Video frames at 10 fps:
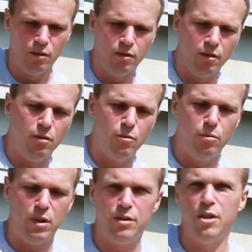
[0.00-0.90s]
So
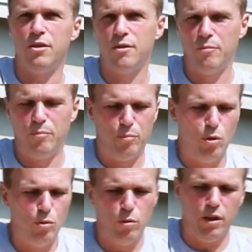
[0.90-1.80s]
we'll just
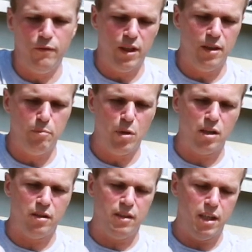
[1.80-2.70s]
pull one of these
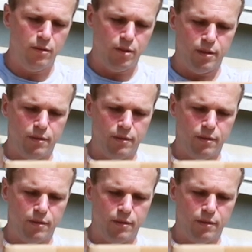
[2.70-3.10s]
boxes out